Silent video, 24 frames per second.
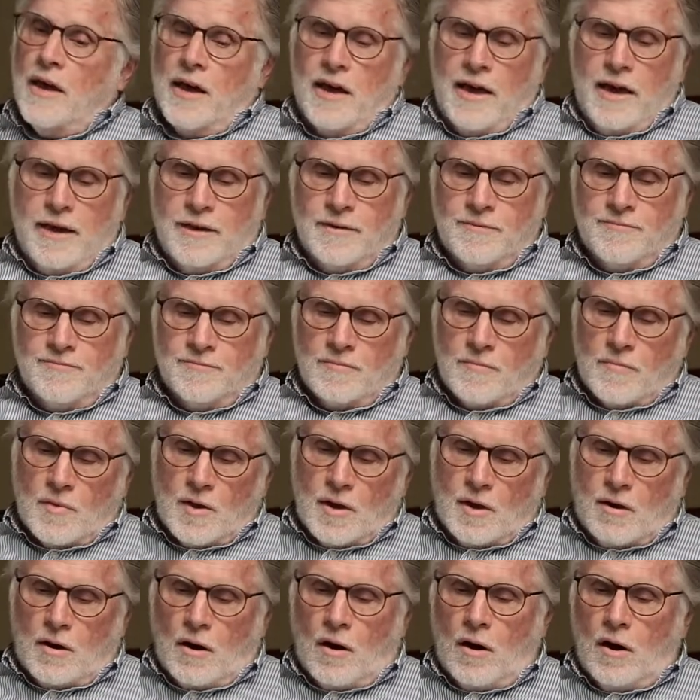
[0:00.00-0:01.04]
And
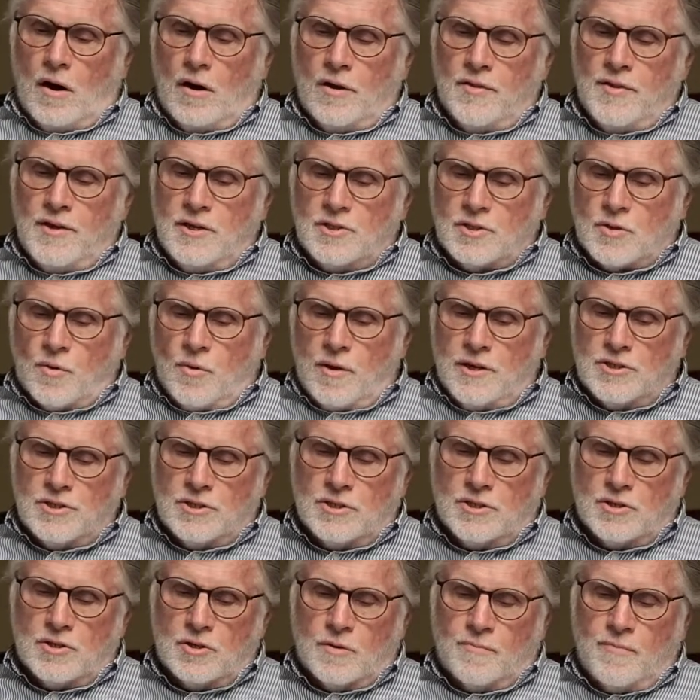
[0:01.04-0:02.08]
all of these
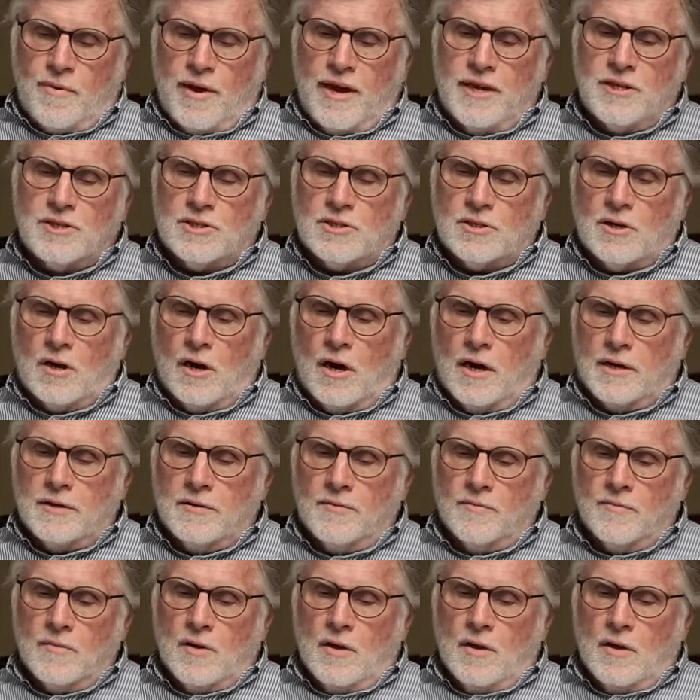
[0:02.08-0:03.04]
questions are based on